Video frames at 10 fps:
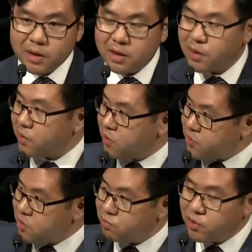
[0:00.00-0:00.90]
And I think there were
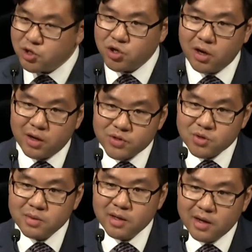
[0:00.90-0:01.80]
some pledge
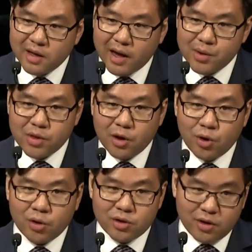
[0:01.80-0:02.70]
cards out there
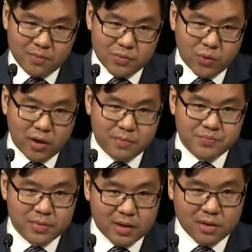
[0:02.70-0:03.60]
earlier where,
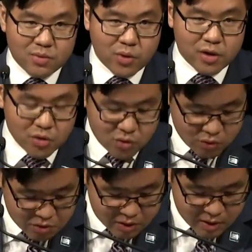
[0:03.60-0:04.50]
uh, where you
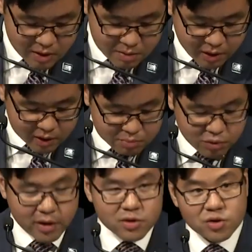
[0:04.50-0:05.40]
could make a
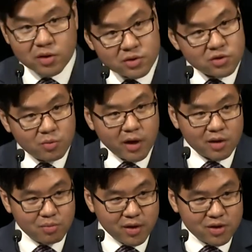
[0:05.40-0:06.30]
pledge. You can still make
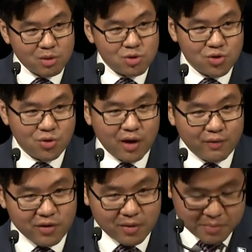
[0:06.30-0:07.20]
a pledge, I'm sure,
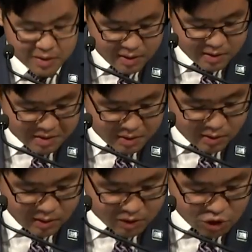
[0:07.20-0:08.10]
after uh,
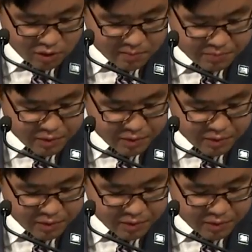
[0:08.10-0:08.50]
the lecture.